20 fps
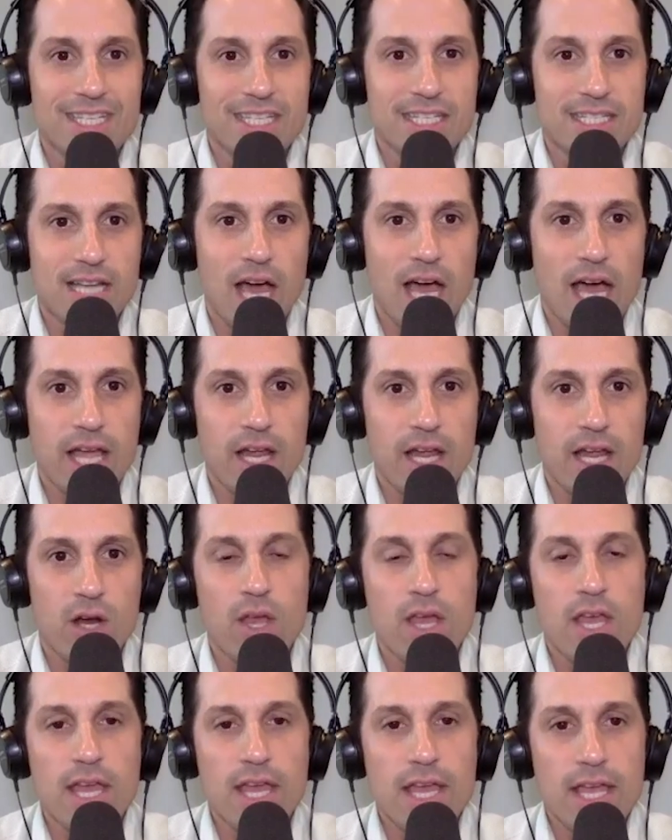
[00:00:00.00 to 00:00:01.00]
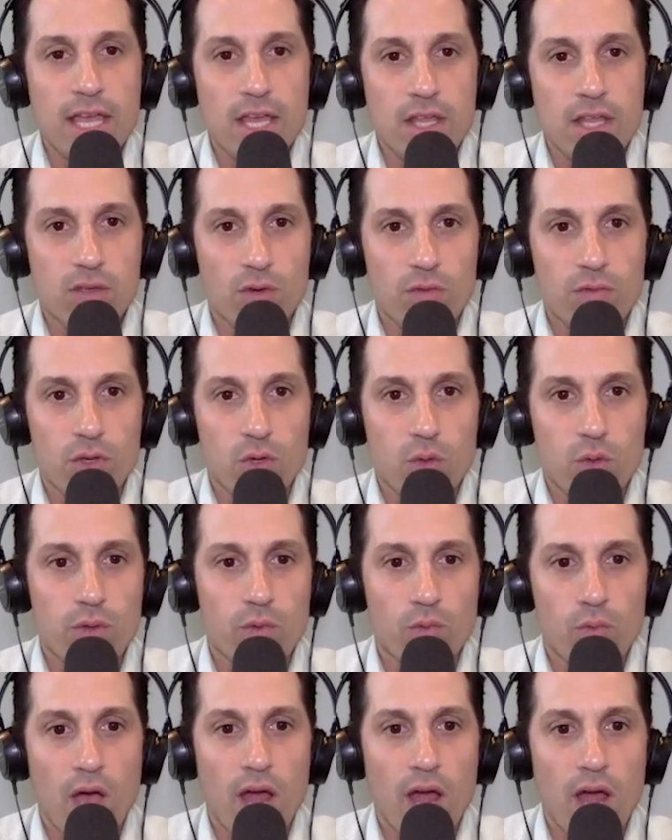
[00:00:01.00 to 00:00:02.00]
the entire interview
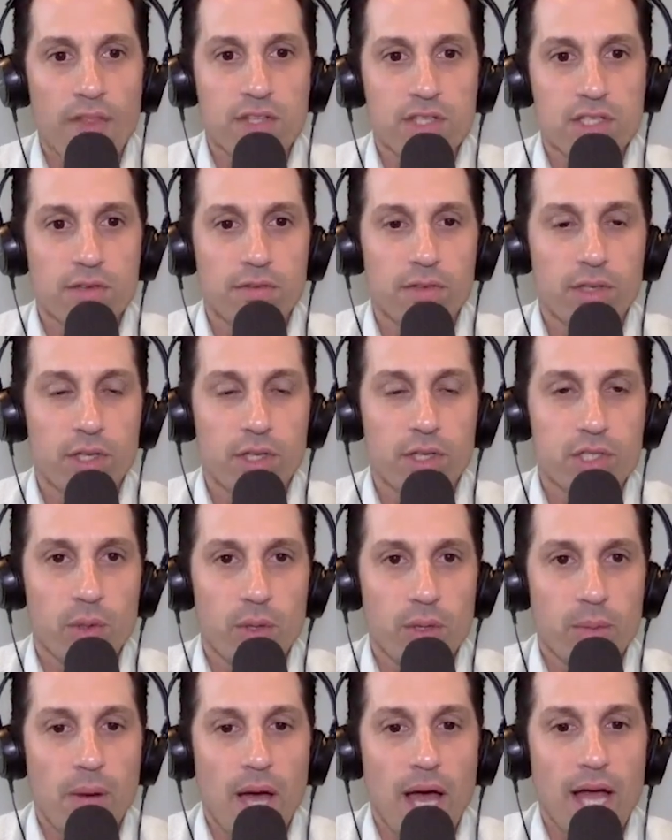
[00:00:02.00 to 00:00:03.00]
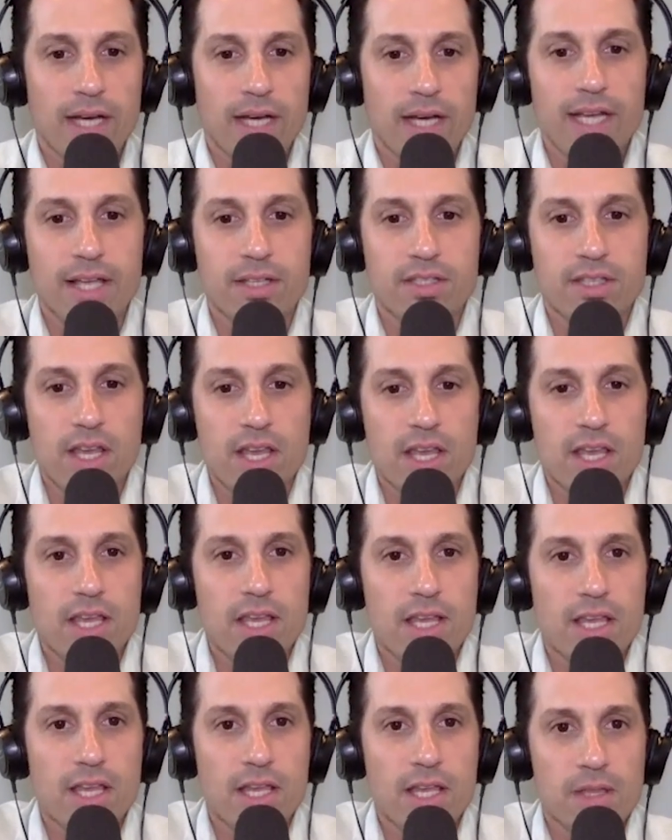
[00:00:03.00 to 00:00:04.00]
with Ron on the Civil Engineering Podcast
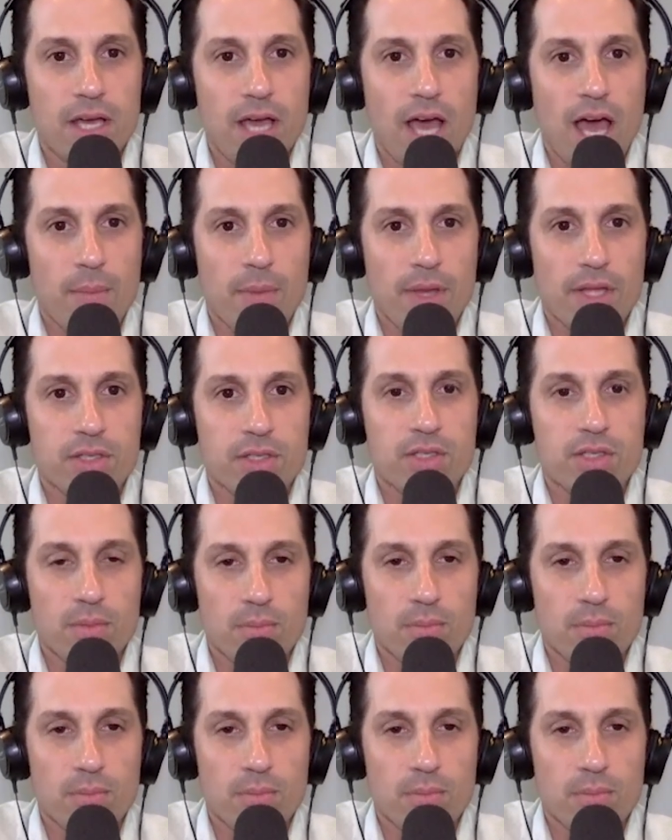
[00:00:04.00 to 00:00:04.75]
in the comments